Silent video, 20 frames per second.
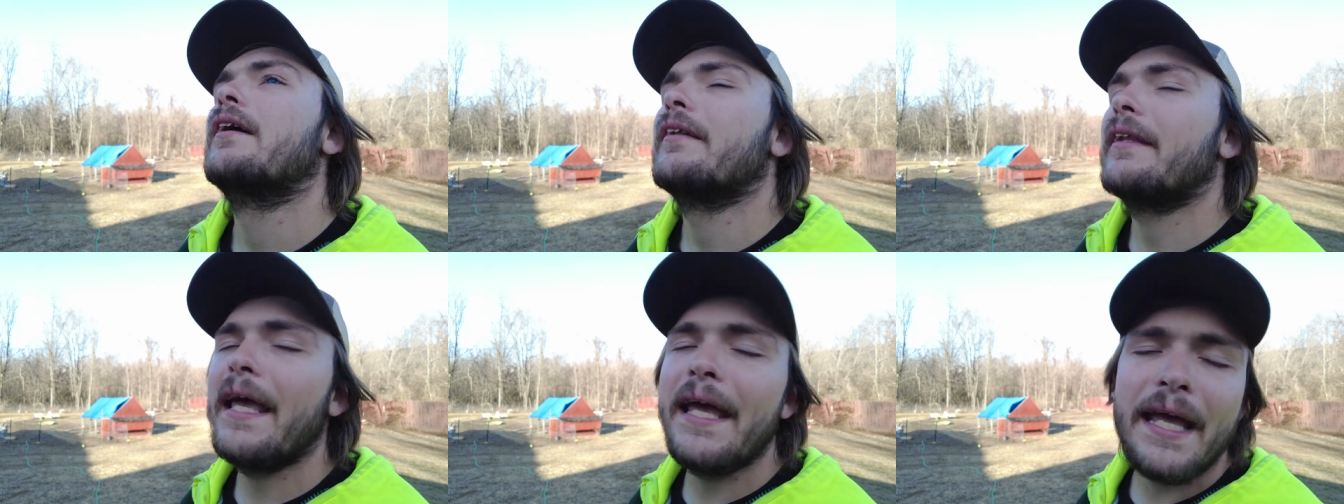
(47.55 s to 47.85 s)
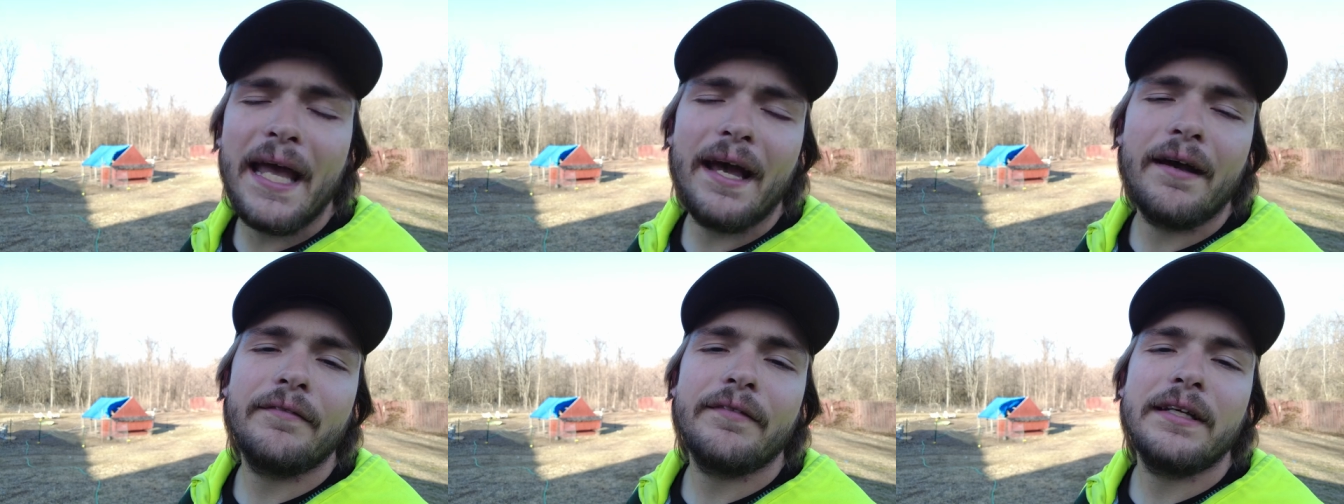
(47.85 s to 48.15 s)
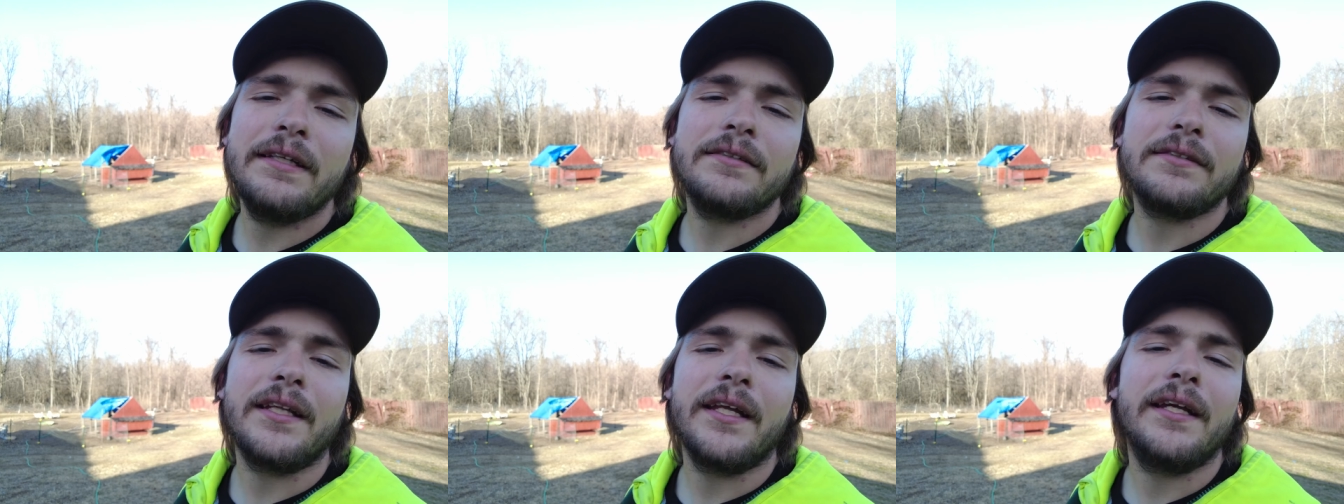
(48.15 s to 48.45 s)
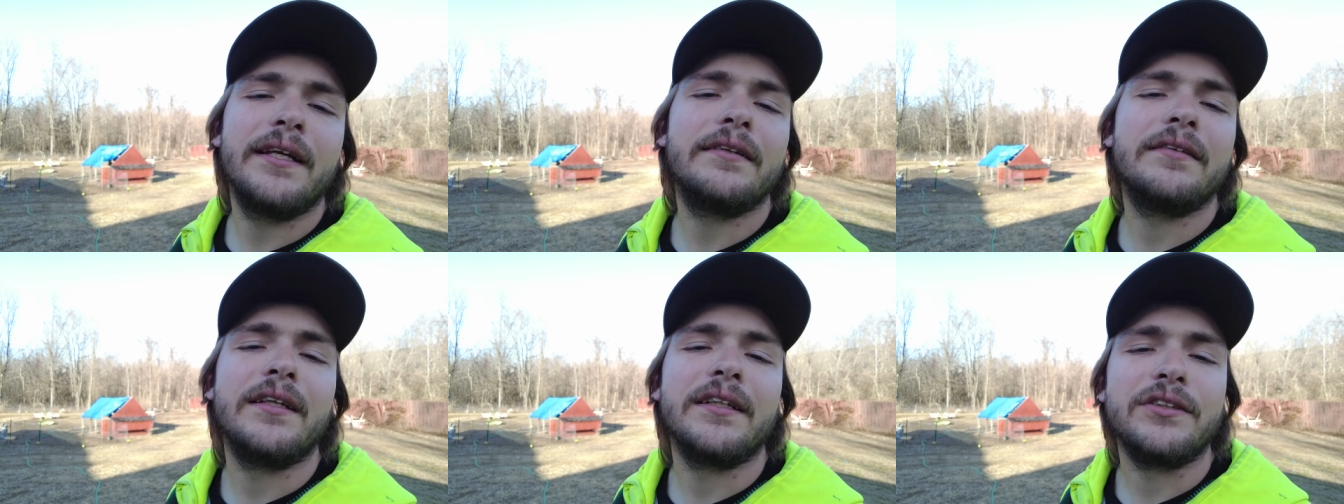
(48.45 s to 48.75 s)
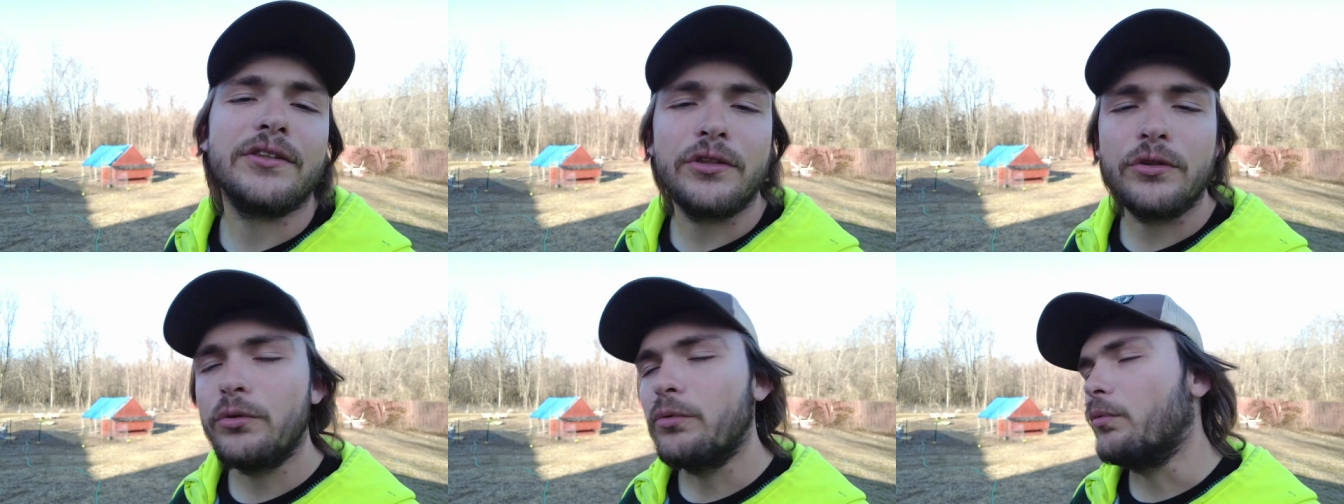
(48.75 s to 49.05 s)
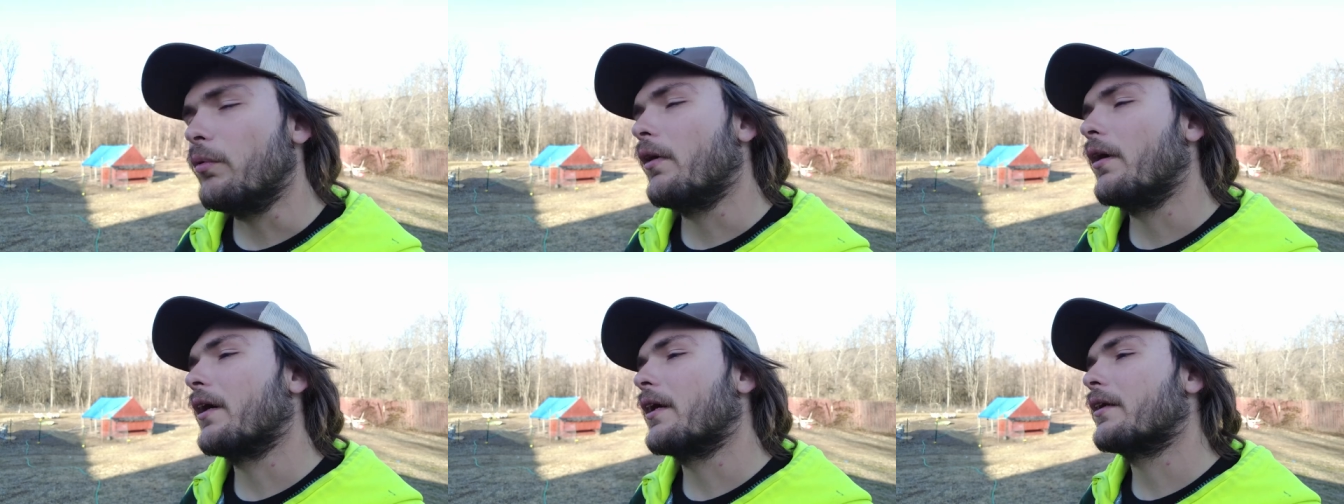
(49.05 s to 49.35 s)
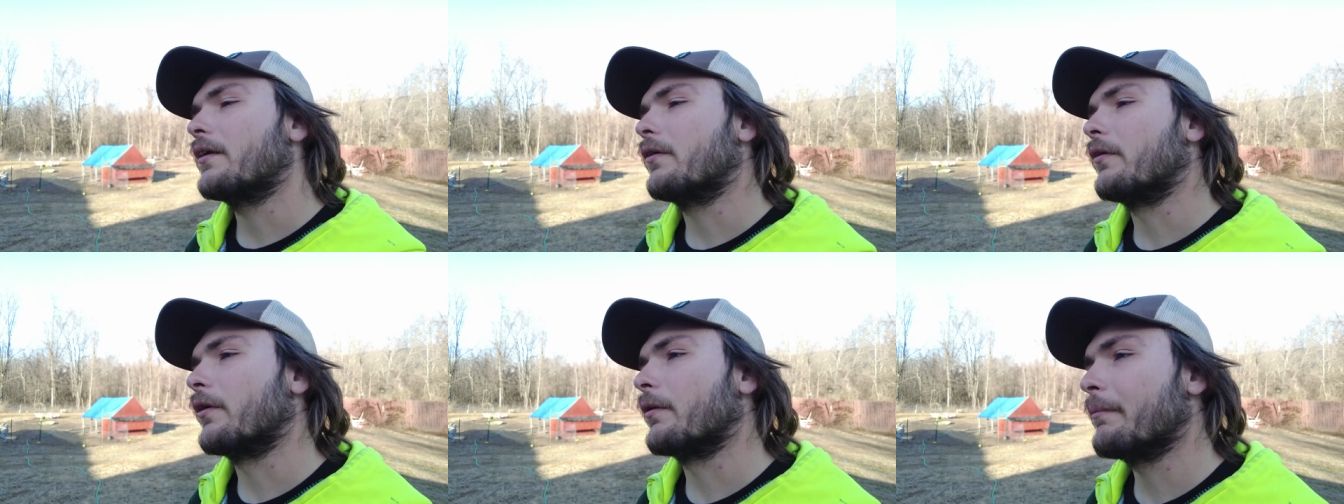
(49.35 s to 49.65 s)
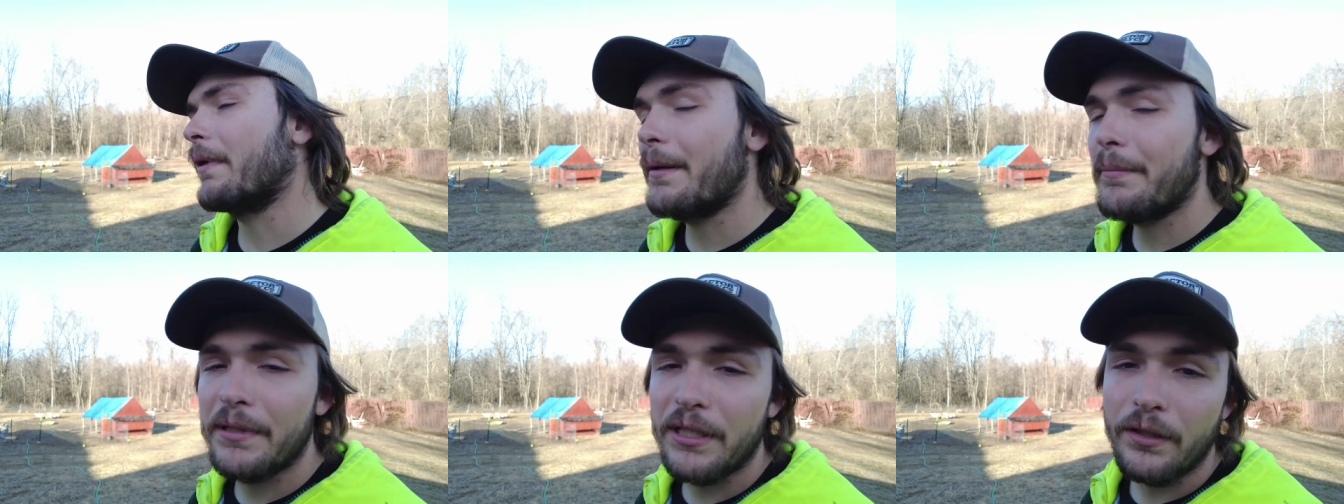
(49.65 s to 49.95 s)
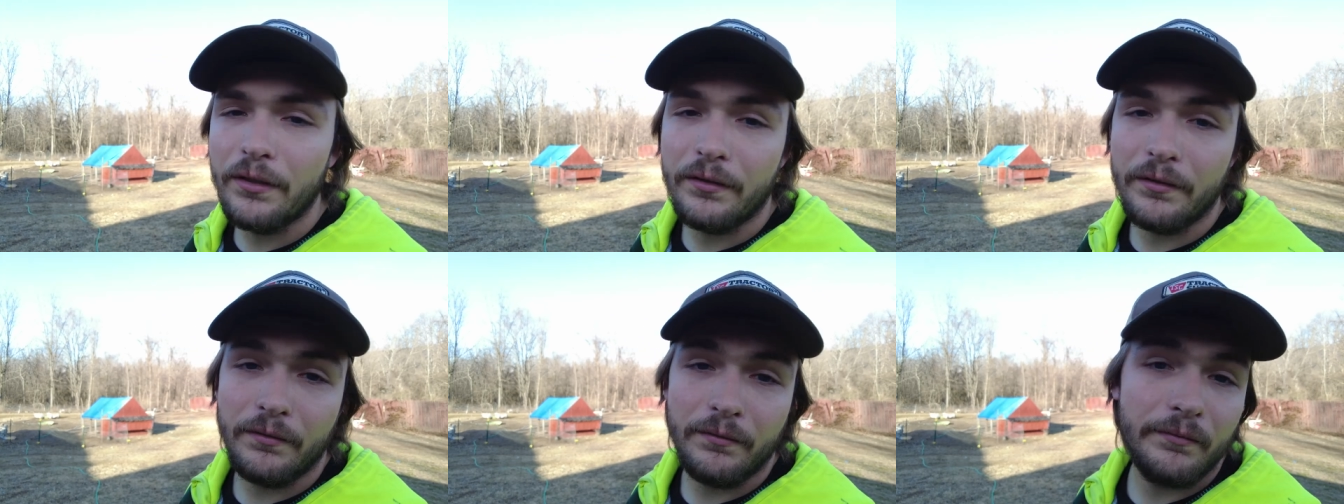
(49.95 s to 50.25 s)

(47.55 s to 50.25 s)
They have these things that you want, or maybe